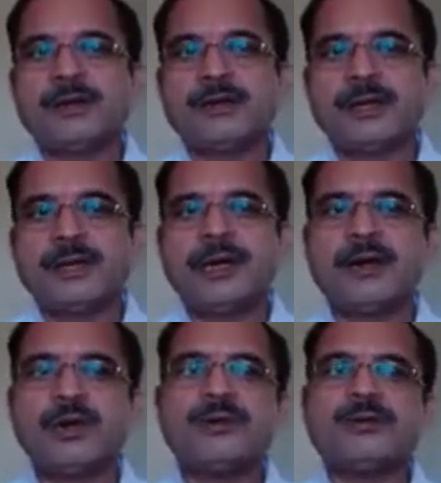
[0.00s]
Okay,
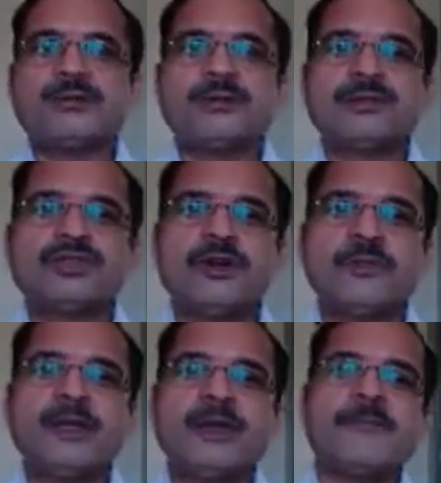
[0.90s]
because
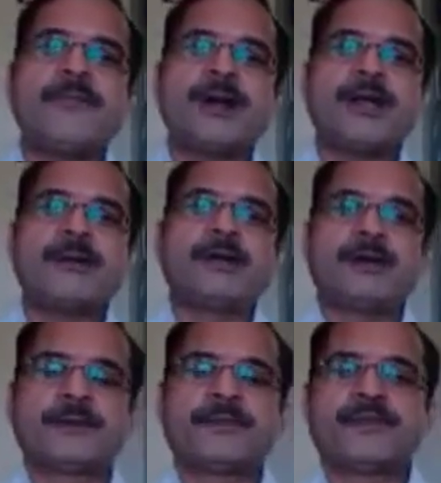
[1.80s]
you are
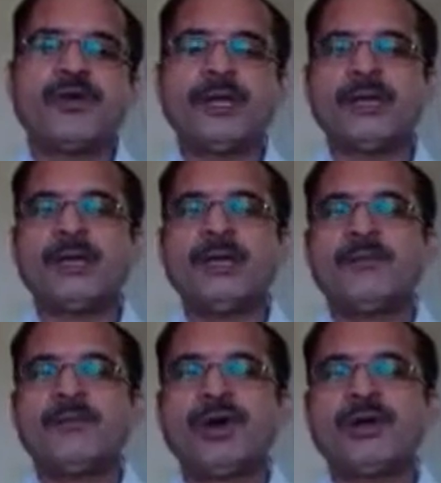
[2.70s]
placing these
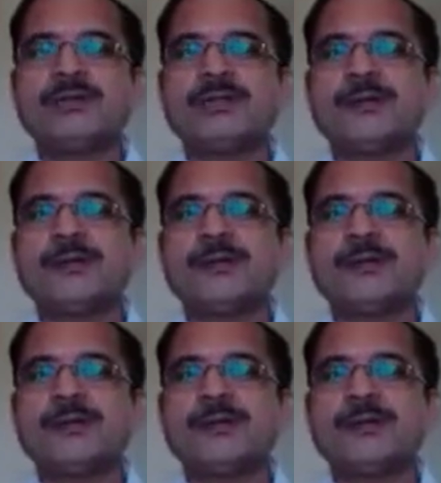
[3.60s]
electrodes